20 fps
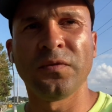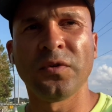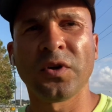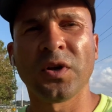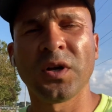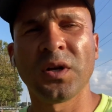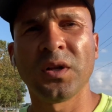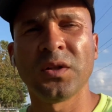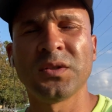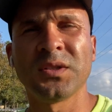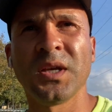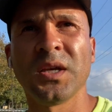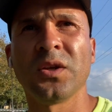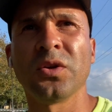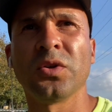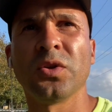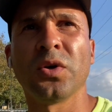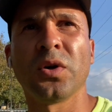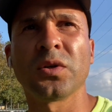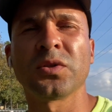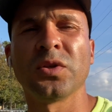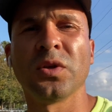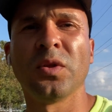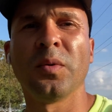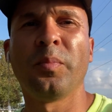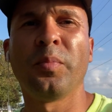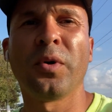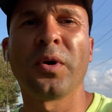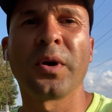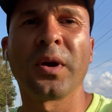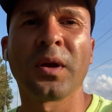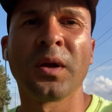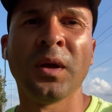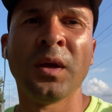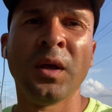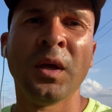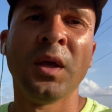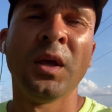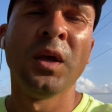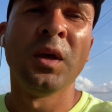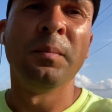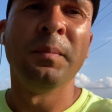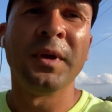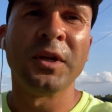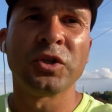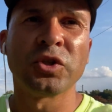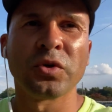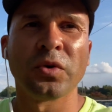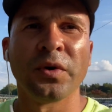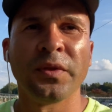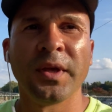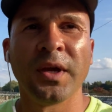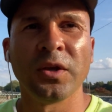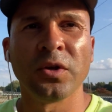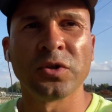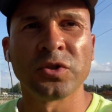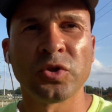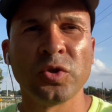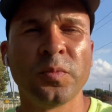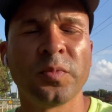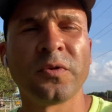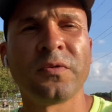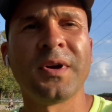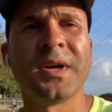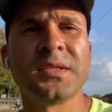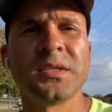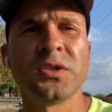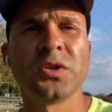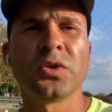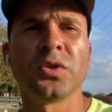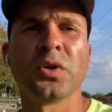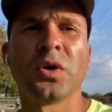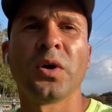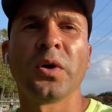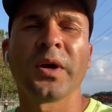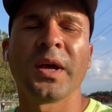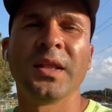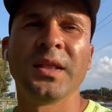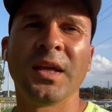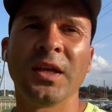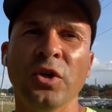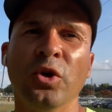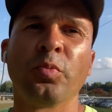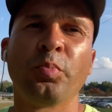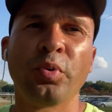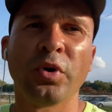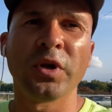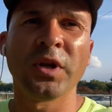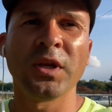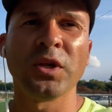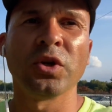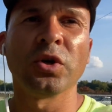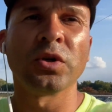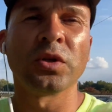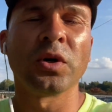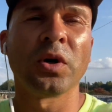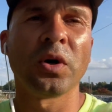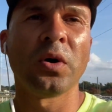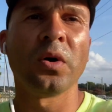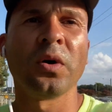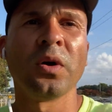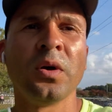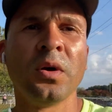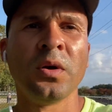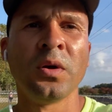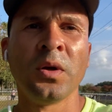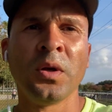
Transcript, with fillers: you're gonna take your dog to the park, make sure that you're supervising your dog and that you're putting your dog